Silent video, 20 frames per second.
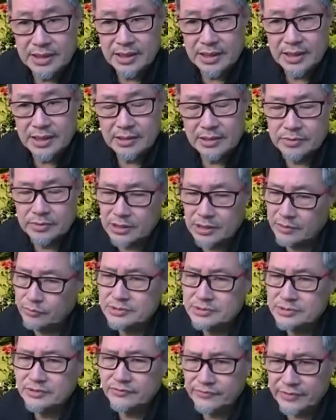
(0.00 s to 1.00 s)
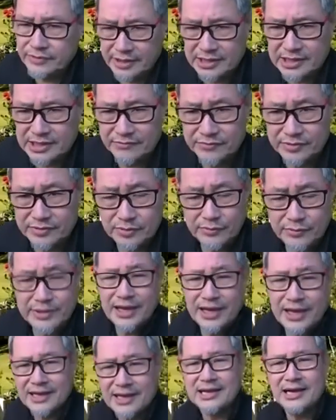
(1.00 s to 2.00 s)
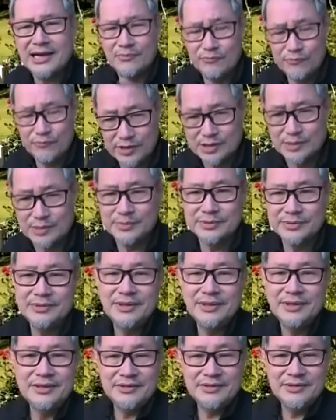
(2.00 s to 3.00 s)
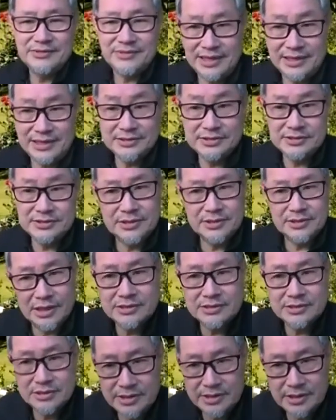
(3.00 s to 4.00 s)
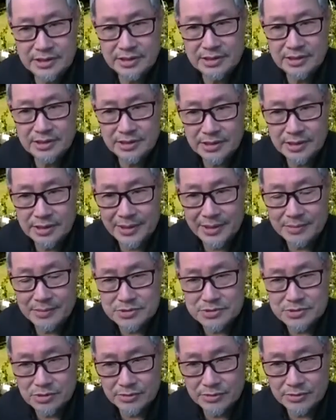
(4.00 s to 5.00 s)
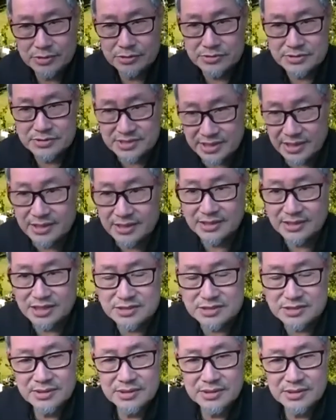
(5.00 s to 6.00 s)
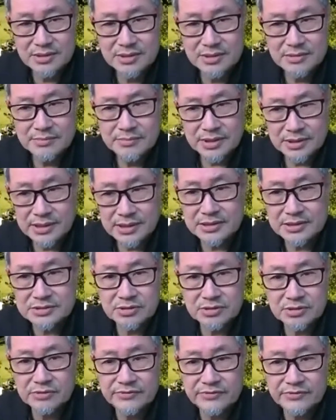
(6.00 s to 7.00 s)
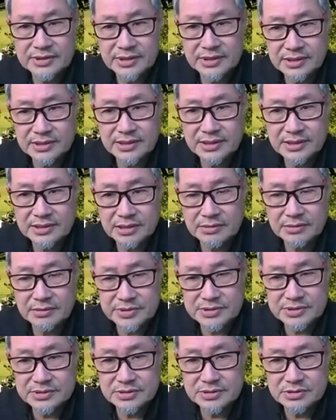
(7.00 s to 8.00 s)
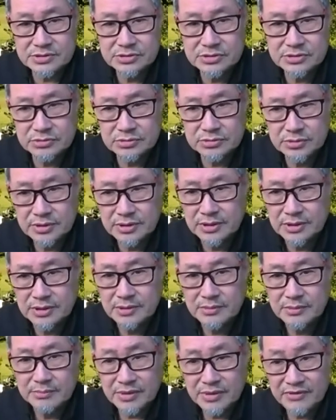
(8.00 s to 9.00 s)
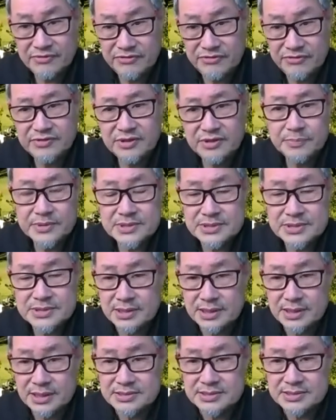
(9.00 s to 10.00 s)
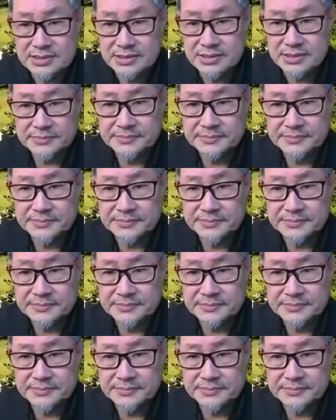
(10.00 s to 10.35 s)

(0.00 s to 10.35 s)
Well, I wouldn't say very comfortable. We are comfortable thanks. Actually, I'm sorry to say this, but thanks to COVID nineteen, our business grew by fifty percent last year.